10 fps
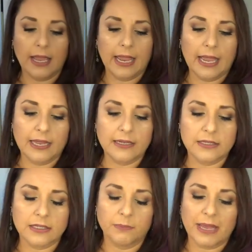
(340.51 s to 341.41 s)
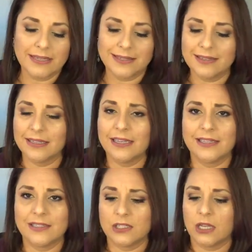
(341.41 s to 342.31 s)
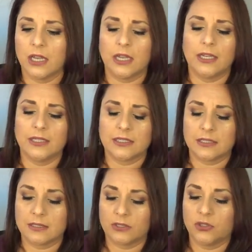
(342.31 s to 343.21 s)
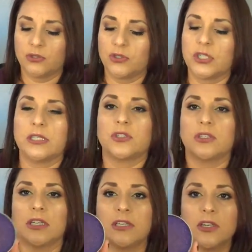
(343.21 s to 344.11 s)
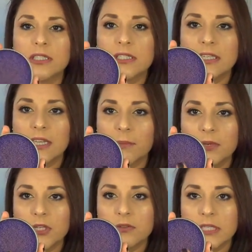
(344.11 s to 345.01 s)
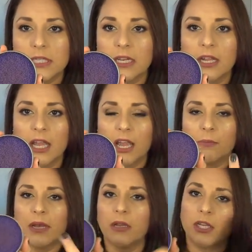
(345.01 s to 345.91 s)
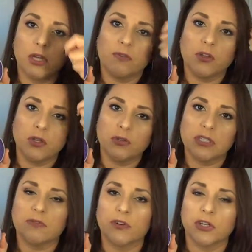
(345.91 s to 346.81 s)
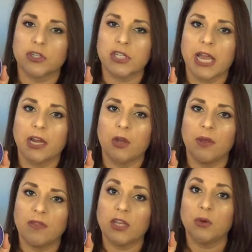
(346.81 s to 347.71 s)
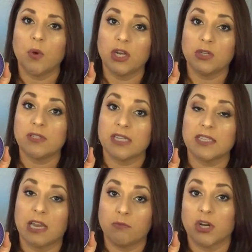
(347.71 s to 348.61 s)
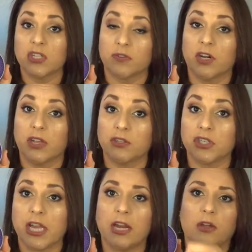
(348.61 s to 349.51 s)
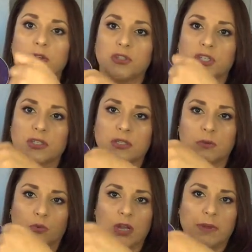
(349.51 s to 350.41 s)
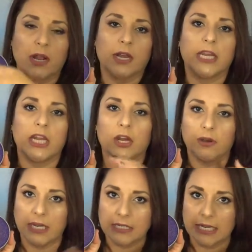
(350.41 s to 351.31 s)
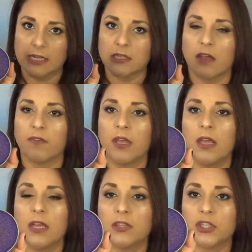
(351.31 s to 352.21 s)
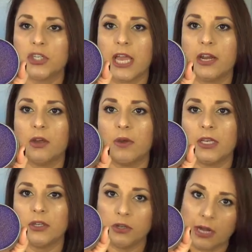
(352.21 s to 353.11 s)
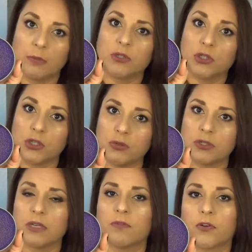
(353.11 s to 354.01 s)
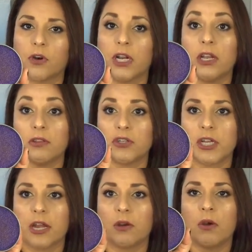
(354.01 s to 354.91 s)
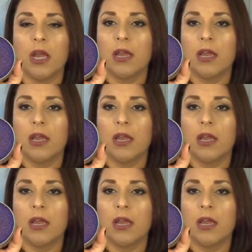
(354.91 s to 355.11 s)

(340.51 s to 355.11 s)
And basically it's just, and you can see that I've been using it. But you know, if you use it for your shadow and then you want to use that same brush for another shadow, you just rub it on here and it takes off the shadow and you're able to use it for another shadow